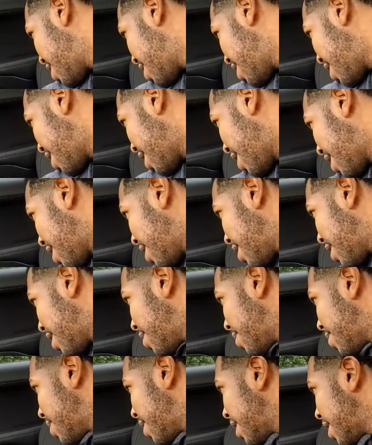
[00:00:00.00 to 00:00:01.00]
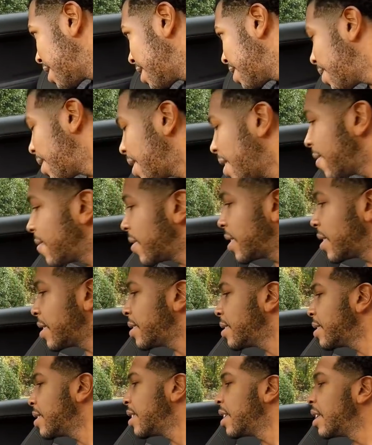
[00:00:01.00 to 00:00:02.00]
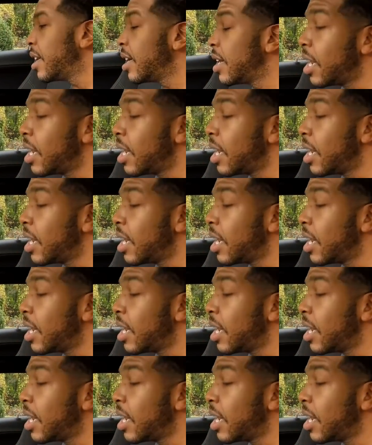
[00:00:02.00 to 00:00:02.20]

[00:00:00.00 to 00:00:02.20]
Nah, I don't think I still have it in here.